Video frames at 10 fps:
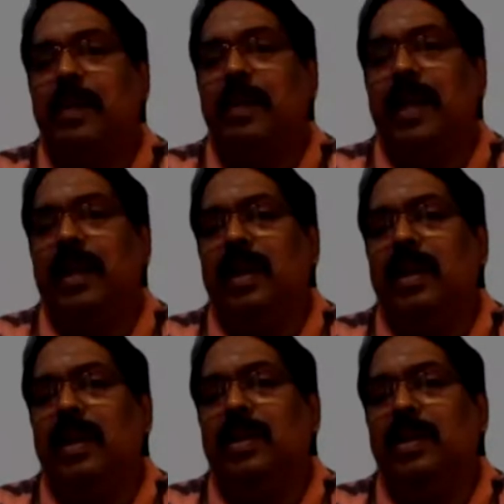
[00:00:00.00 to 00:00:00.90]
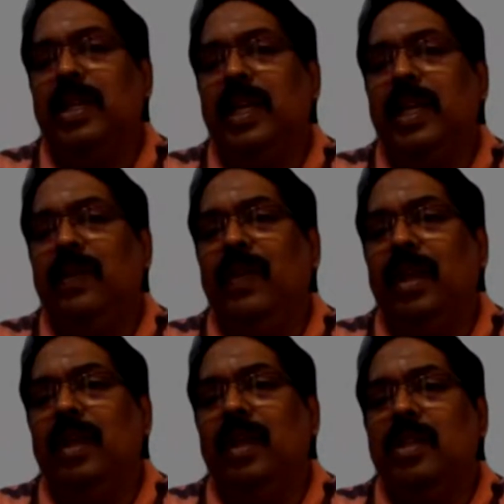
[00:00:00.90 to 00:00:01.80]
back my uh, uh steering
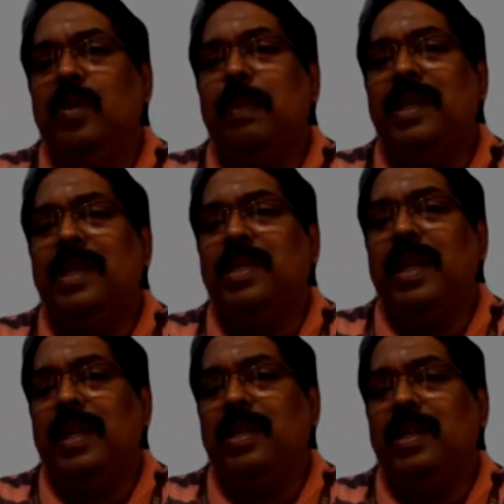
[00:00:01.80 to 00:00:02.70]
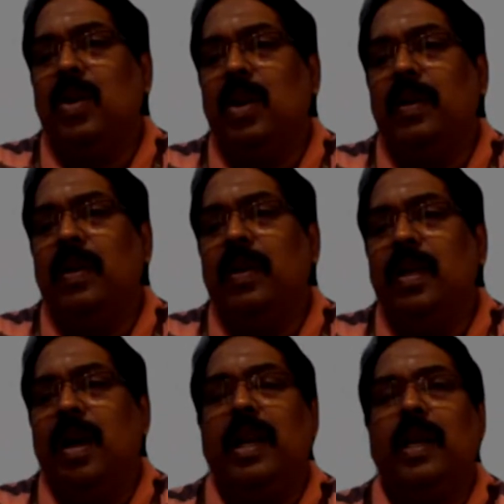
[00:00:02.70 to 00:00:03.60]
wheel. So pulse steer it is called.
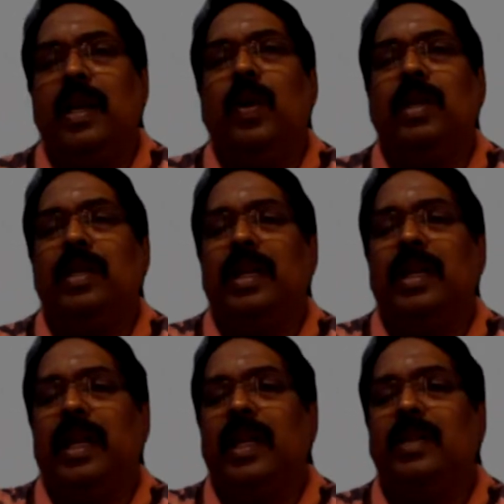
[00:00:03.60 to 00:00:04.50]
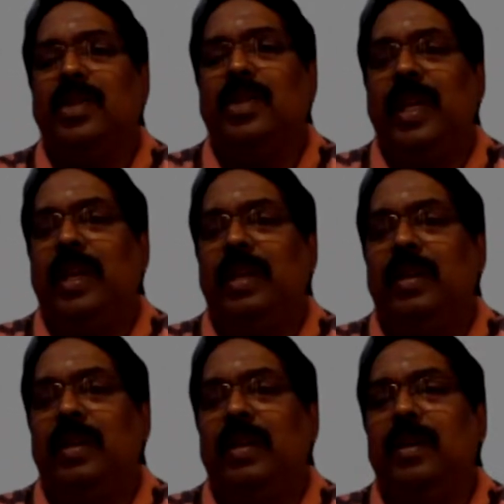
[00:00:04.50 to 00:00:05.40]
Or I go and suddenly I give a steer
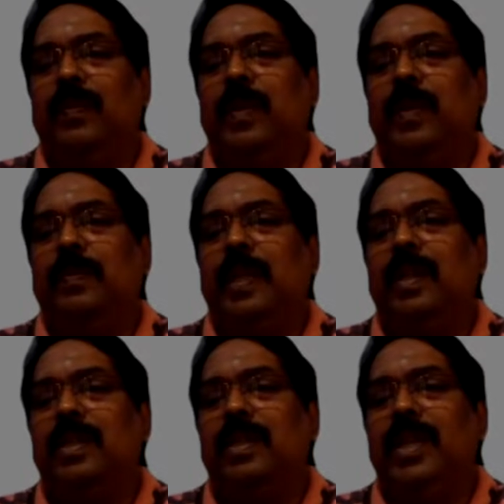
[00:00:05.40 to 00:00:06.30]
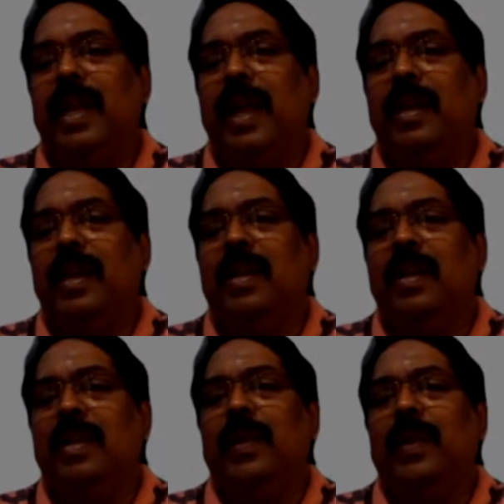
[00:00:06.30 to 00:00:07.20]
at uh, a particular steer angle.
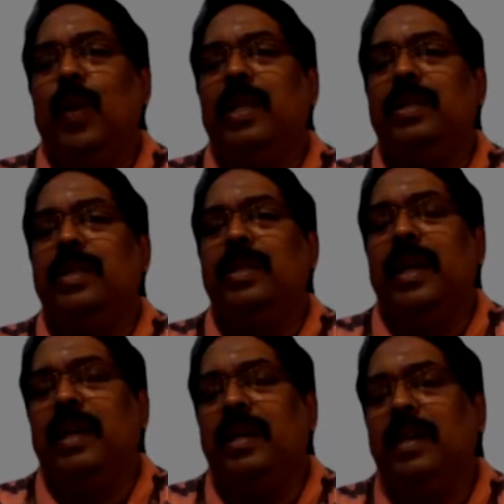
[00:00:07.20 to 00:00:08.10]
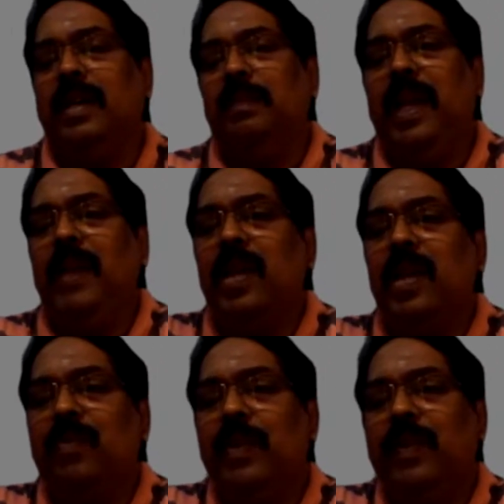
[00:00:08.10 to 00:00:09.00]
Then what is the uh,
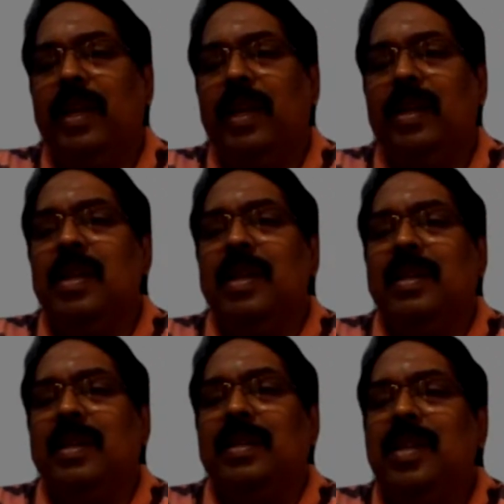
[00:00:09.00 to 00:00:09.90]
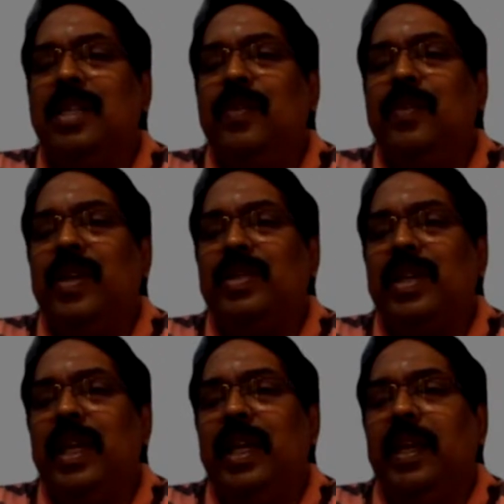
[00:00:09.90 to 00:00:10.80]
behavior of my vehicle? Such things if we
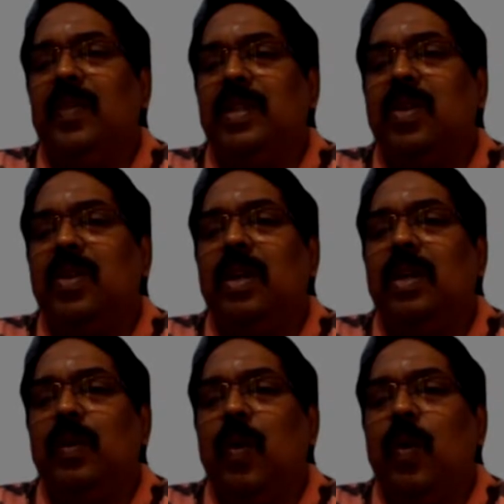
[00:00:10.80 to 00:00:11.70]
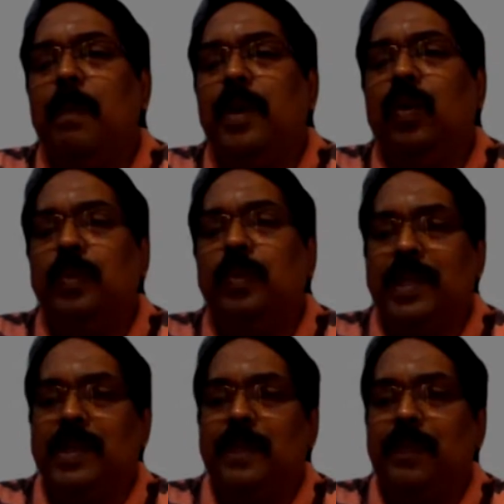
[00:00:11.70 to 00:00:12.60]
study, that's called an open
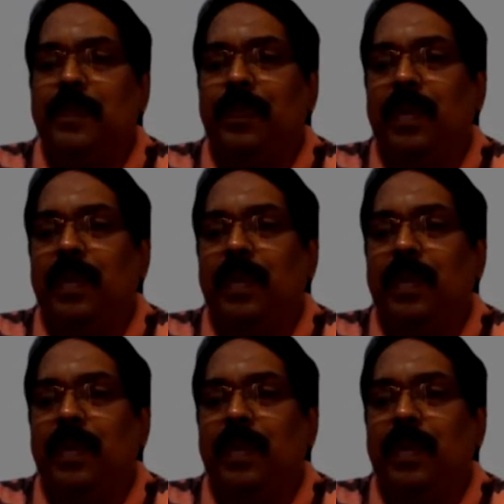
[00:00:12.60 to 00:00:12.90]
loop test.